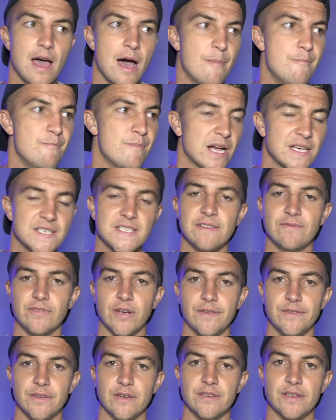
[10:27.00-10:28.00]
a massive
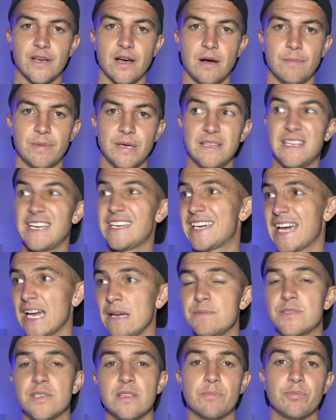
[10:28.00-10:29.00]
London derby. They
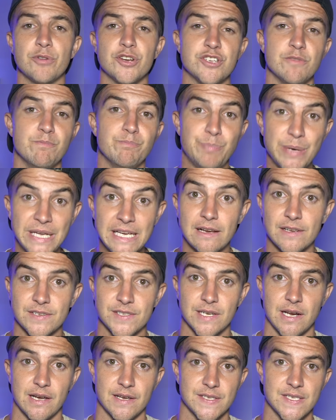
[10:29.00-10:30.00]
came to the Bridge and beat
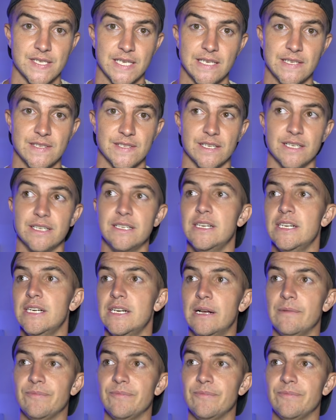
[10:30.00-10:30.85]
us last season.